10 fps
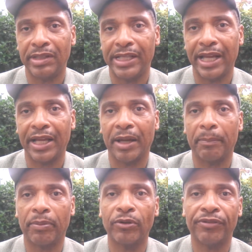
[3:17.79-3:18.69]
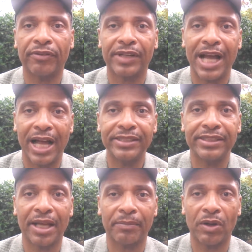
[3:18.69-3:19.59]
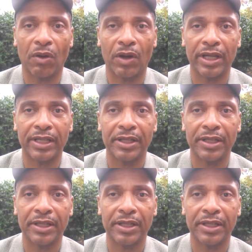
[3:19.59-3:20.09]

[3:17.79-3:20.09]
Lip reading: getting a proof of concept going,